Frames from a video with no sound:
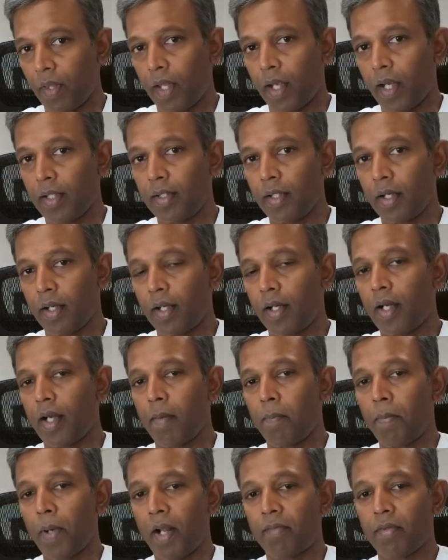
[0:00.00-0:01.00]
either
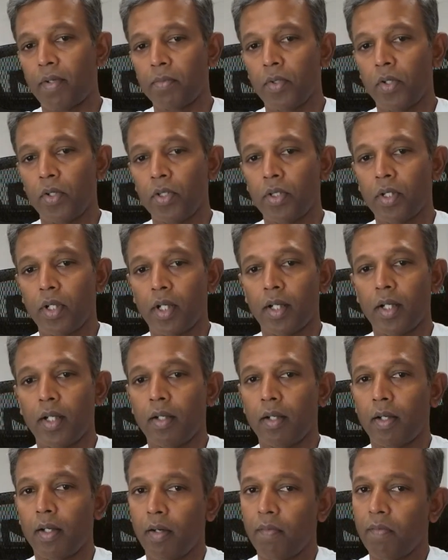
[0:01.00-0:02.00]
a platform solution
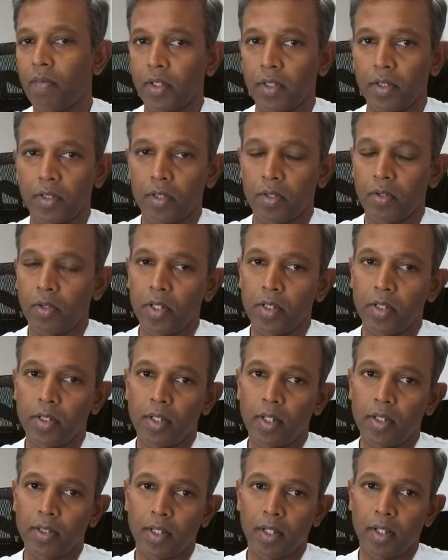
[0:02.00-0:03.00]
architect or enterprise solution
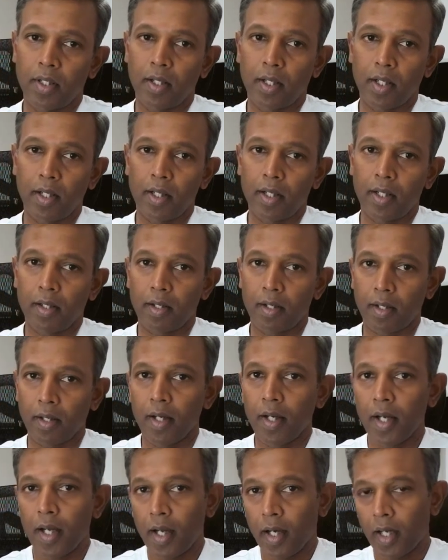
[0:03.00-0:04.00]
architect or
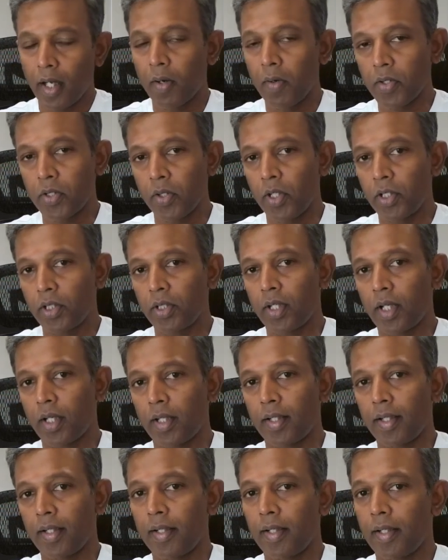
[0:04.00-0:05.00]
cloud solution
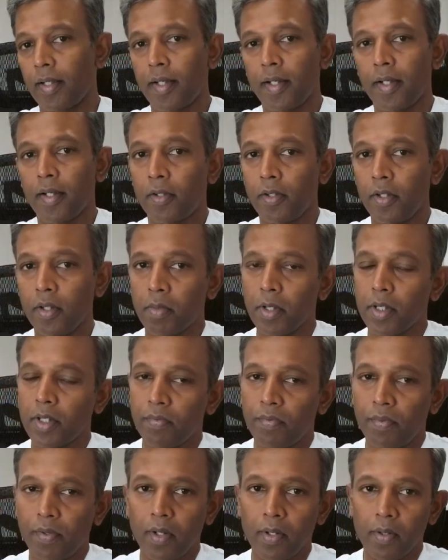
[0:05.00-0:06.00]
architect, you
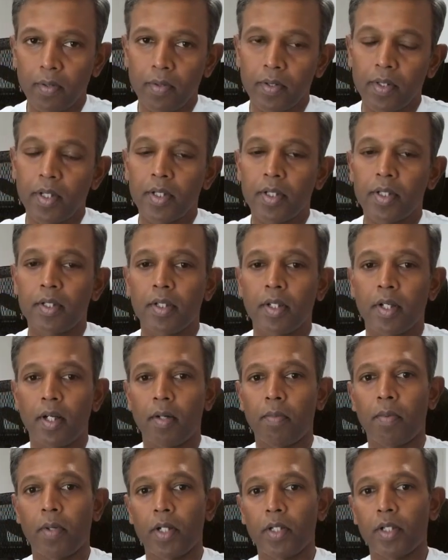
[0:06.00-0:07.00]
must follow this
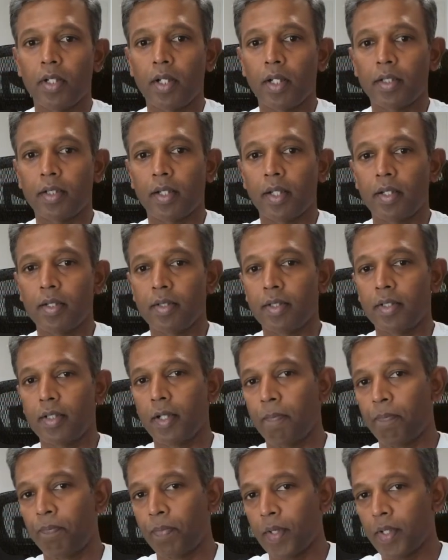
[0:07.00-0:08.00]
operational excellence,
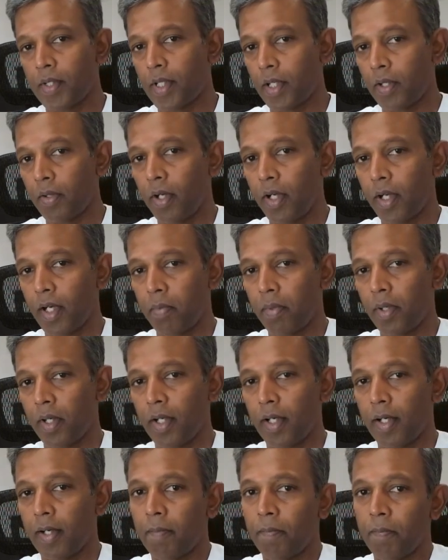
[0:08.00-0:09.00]
security
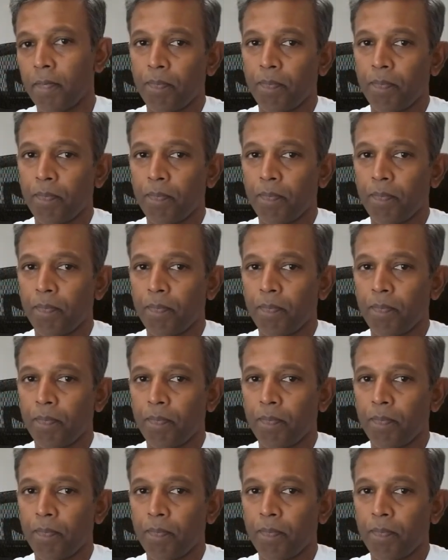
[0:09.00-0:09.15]
pillar,